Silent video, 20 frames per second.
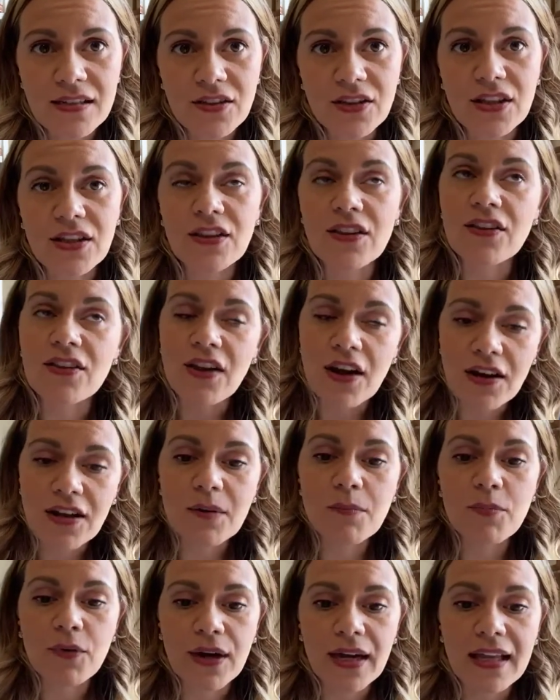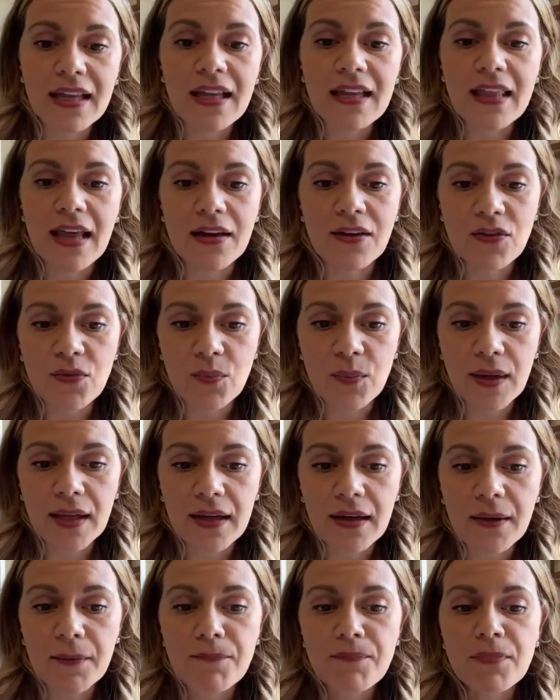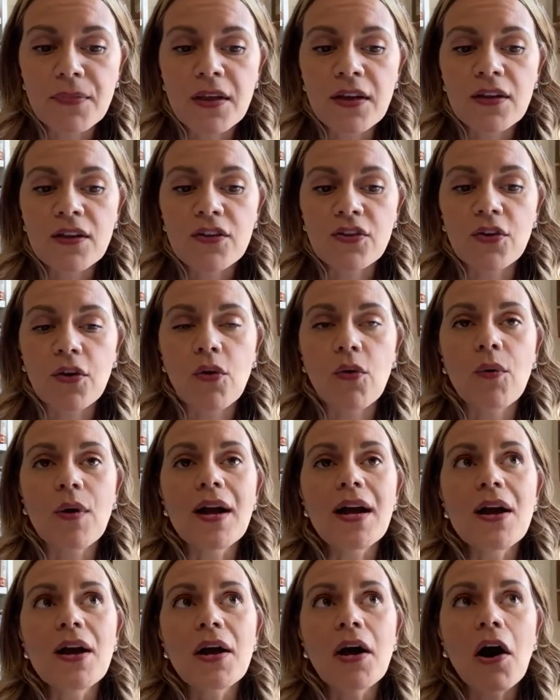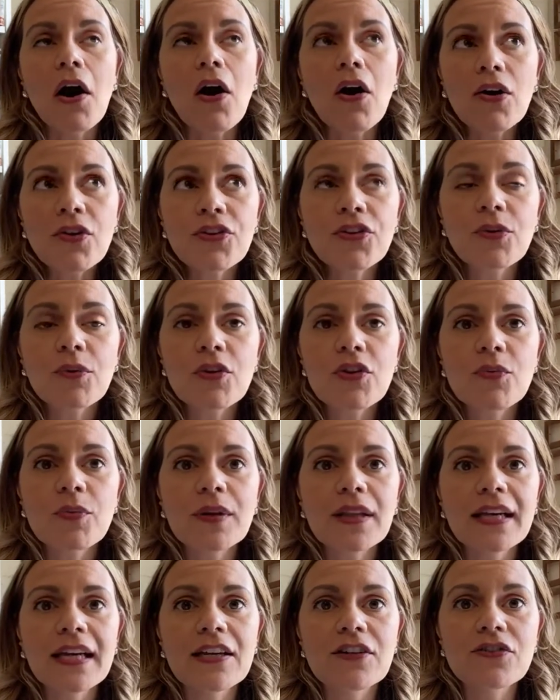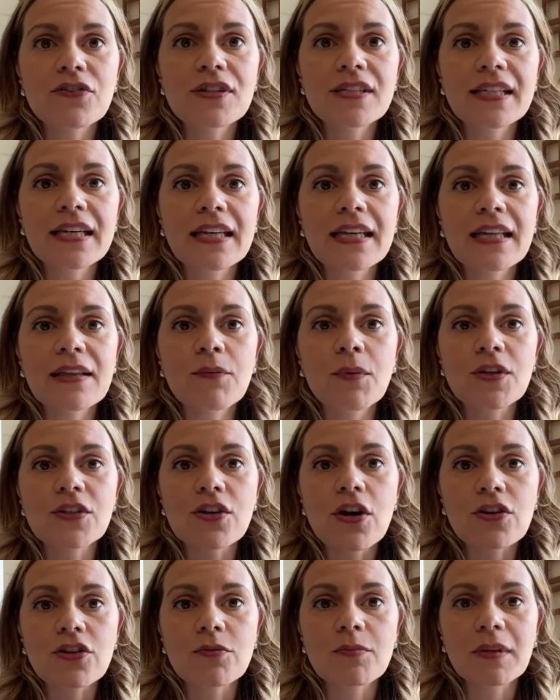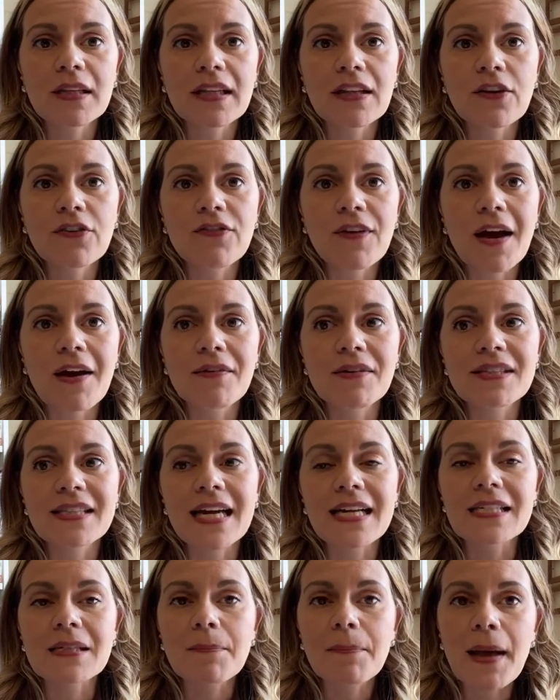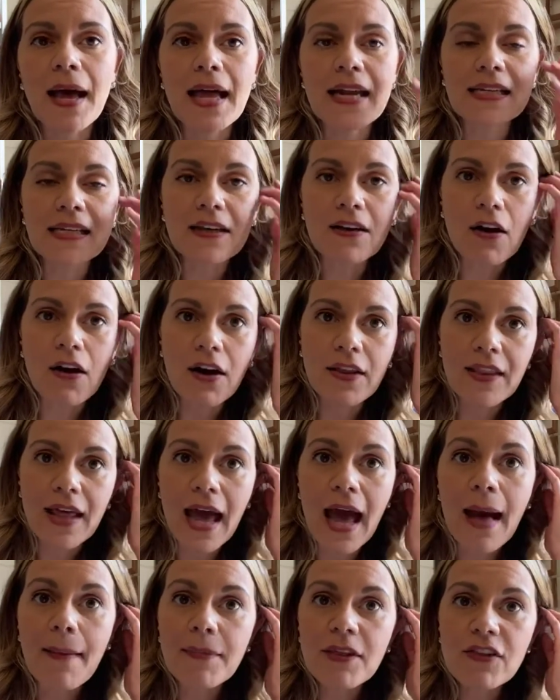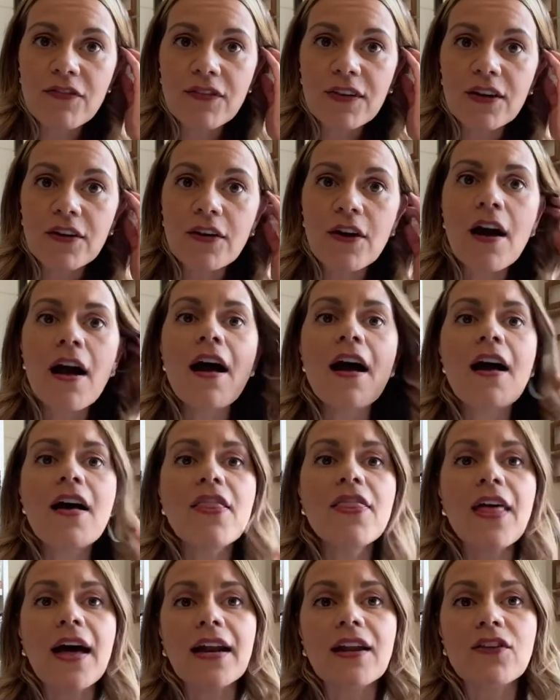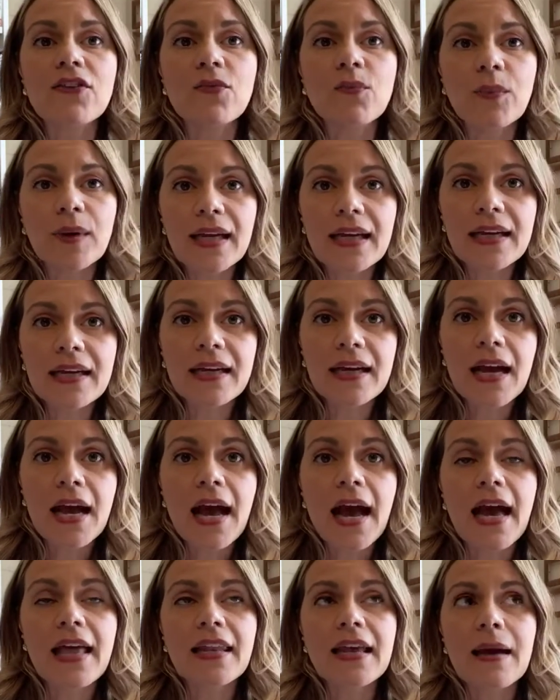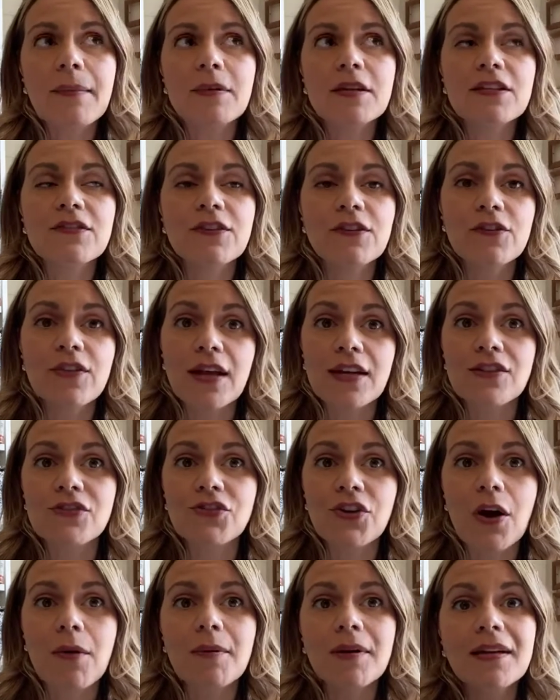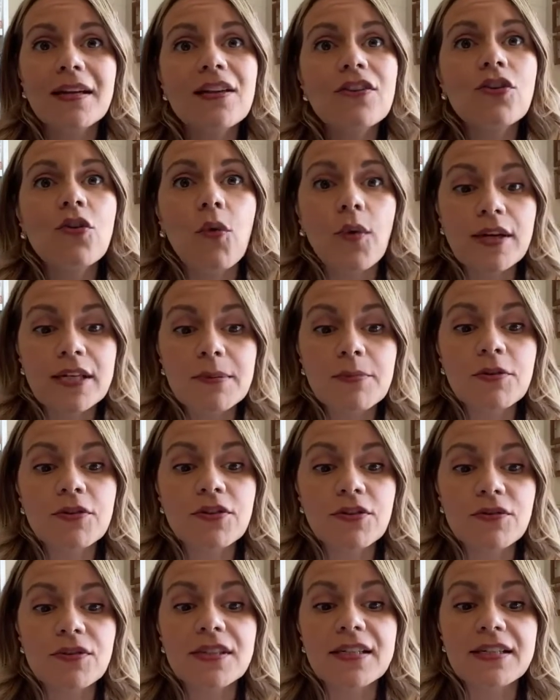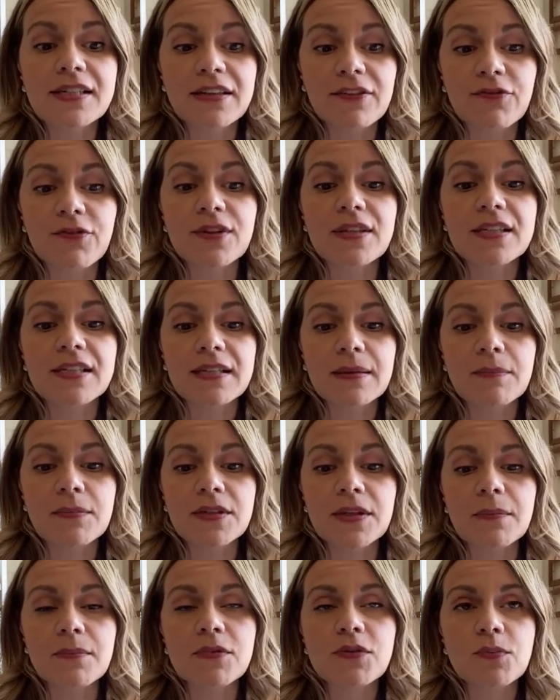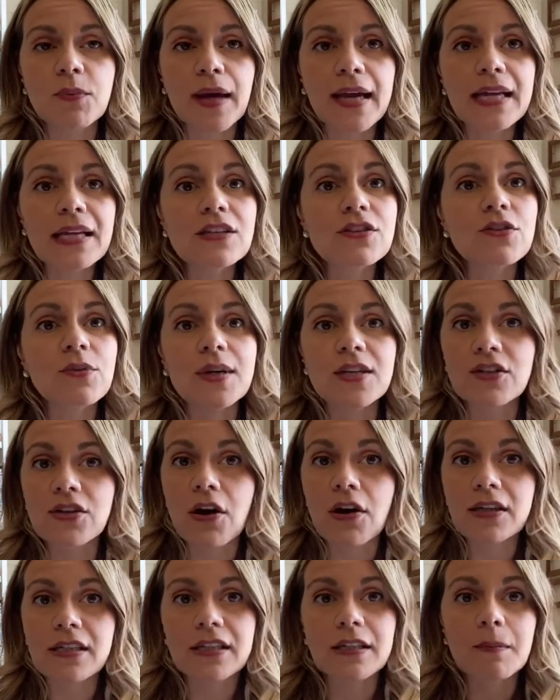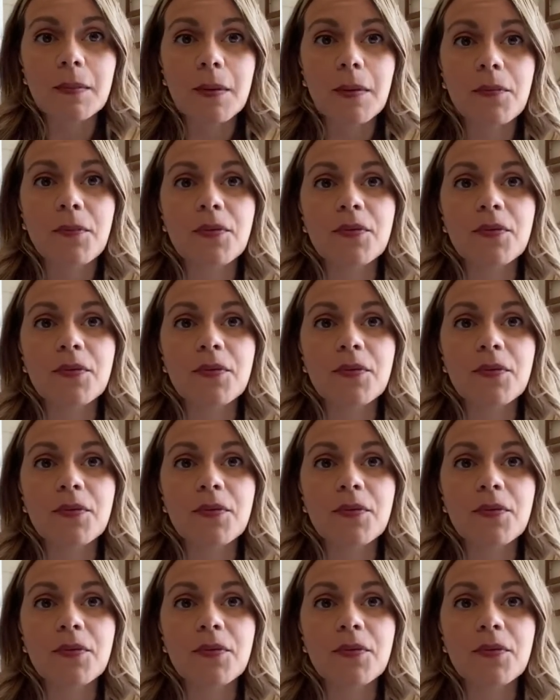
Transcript: side of the brain that is weak. So also, what's really interesting, what Dr. Melillo found, is that depending on the hemisphere that is weak and the hemisphere that is dominant is going to produce different symptoms, right? So I talked a little bit about